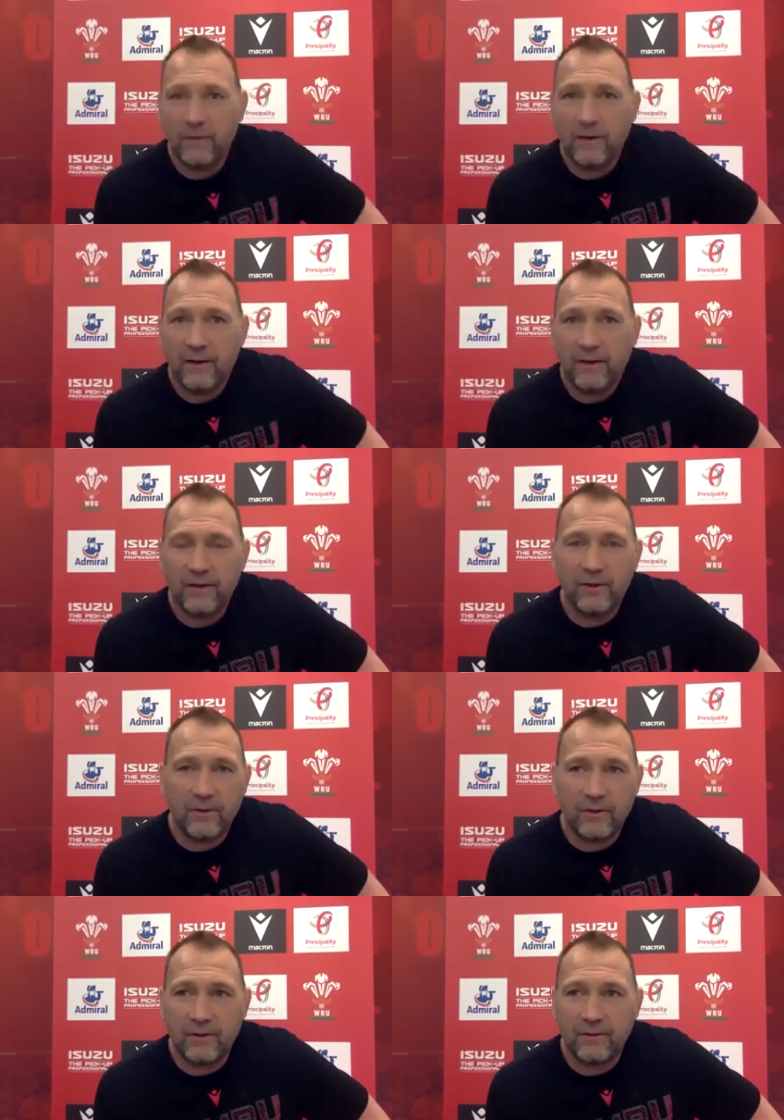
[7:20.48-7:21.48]
the
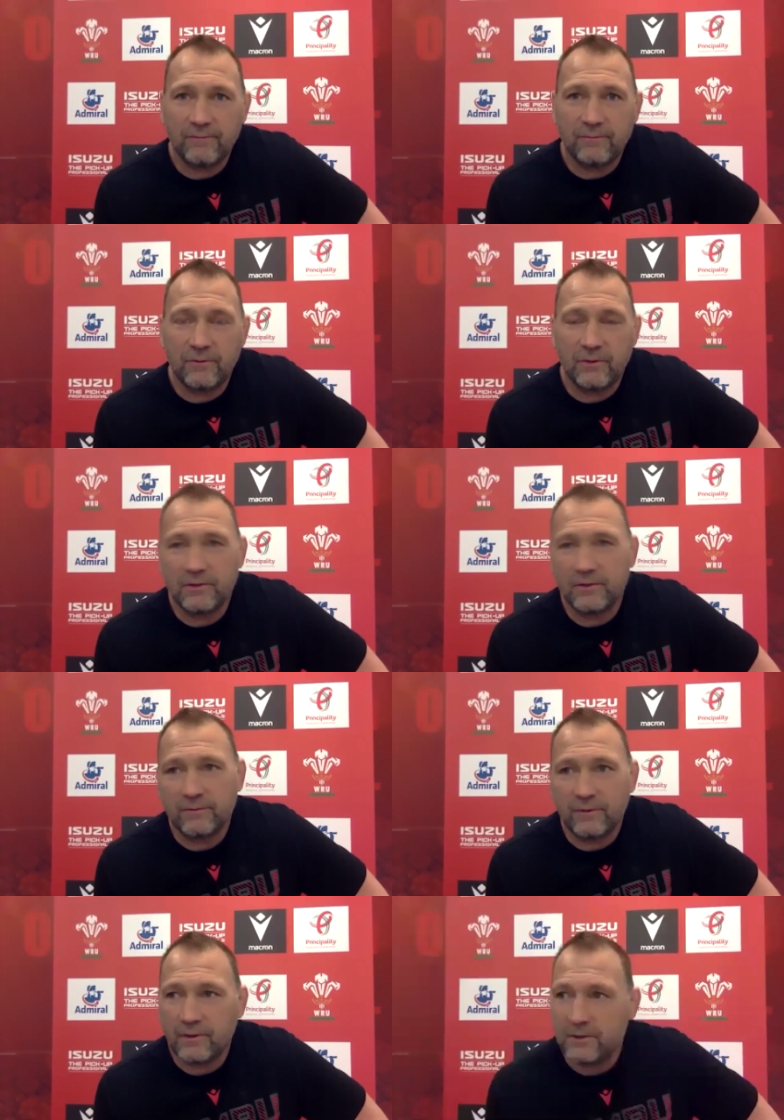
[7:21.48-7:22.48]
the because
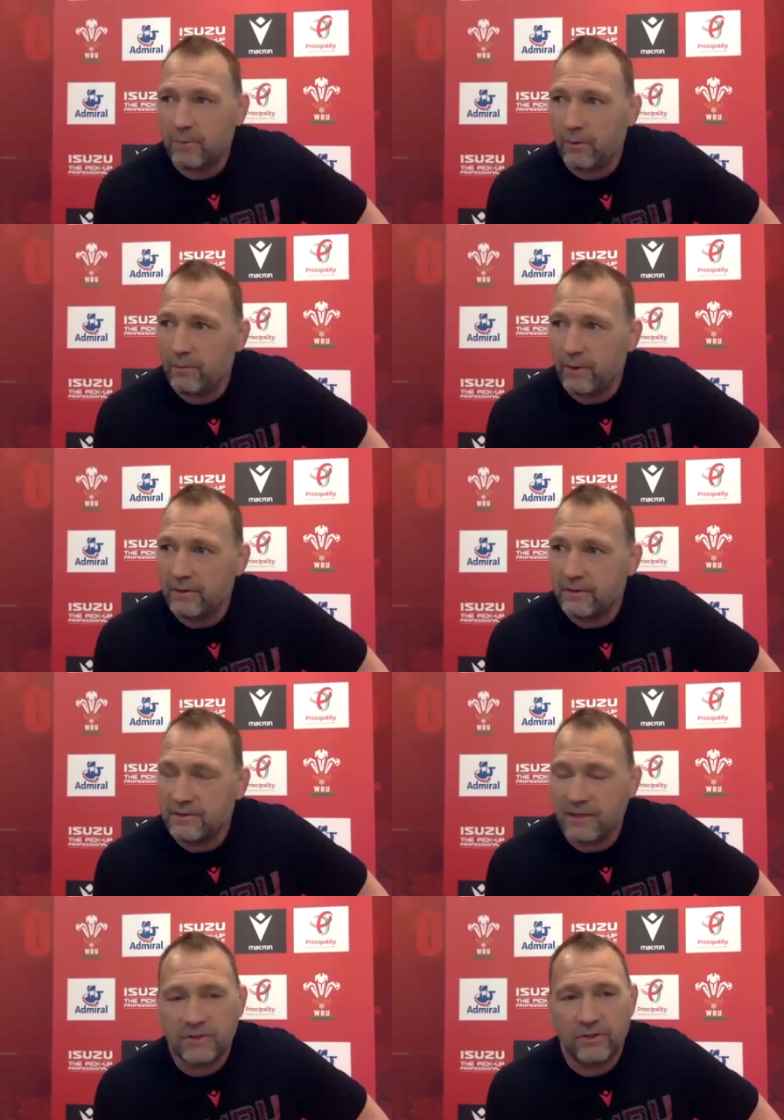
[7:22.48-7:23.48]
this is probably my
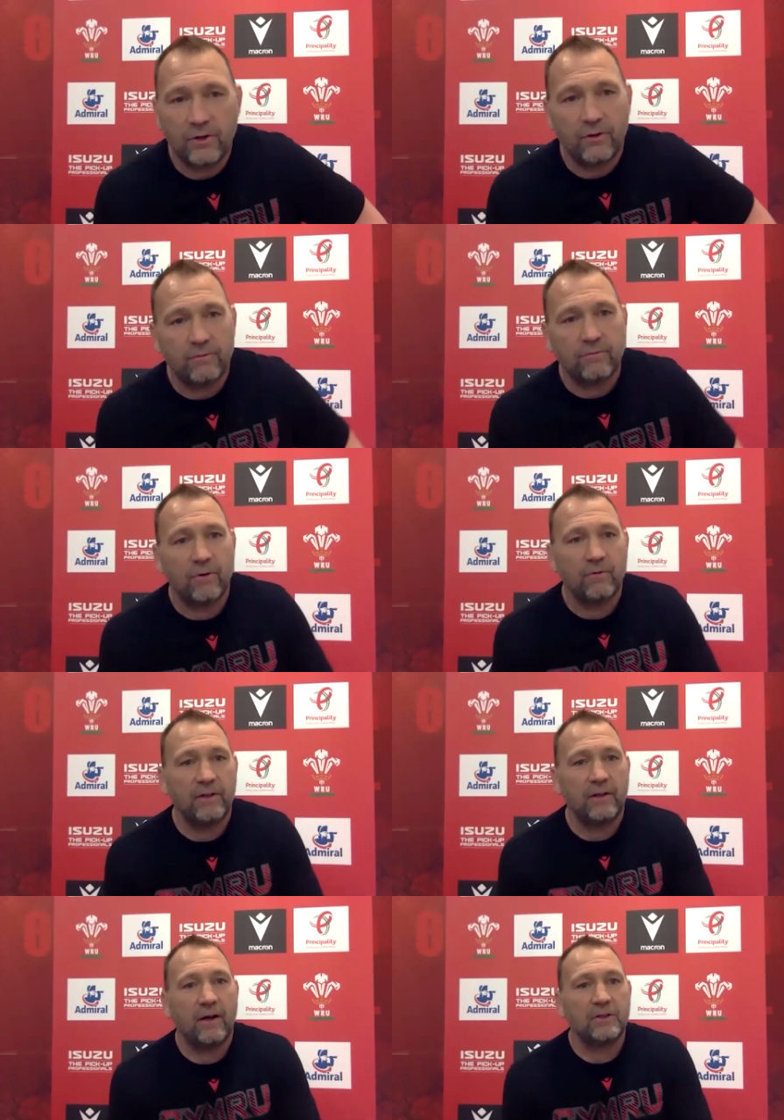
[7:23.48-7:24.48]
sixth year of, of
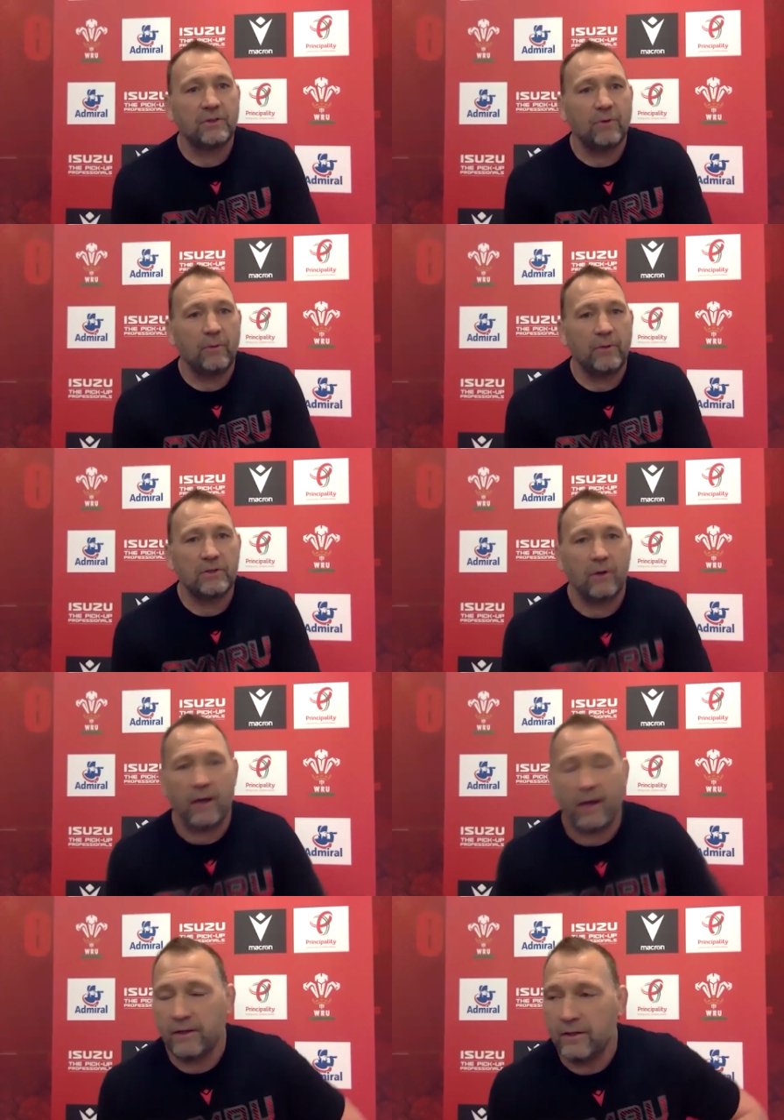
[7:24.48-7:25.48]
international rugby, so I
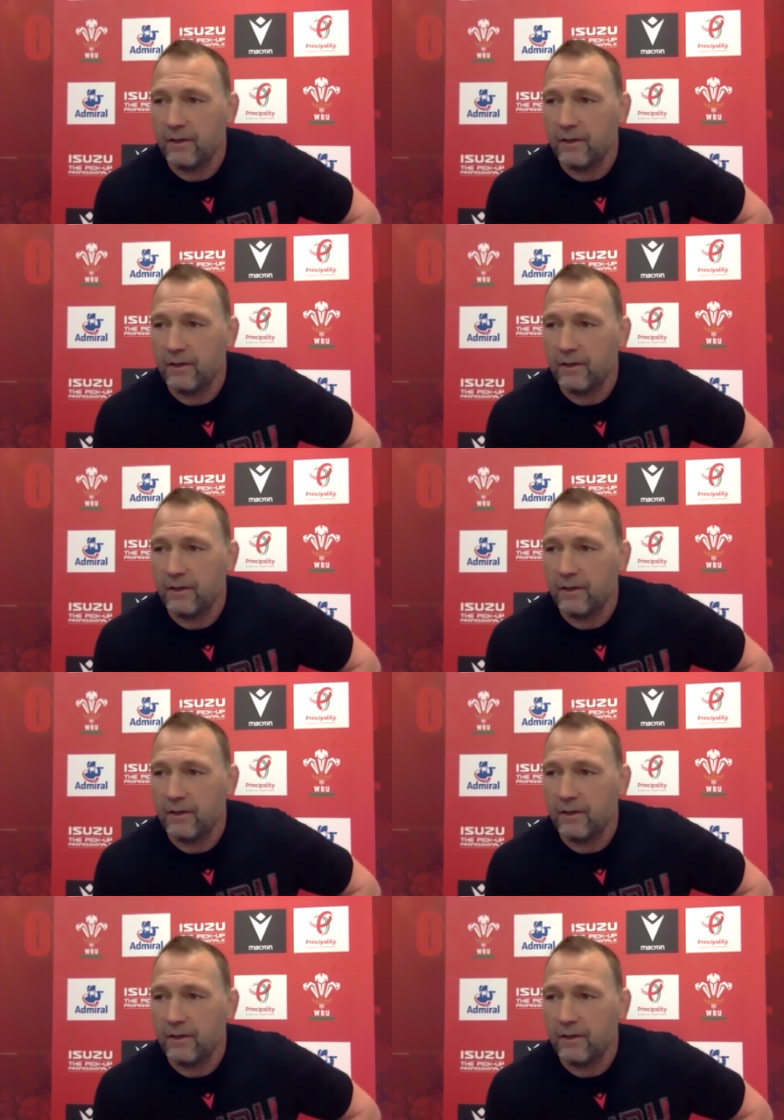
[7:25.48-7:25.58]
had,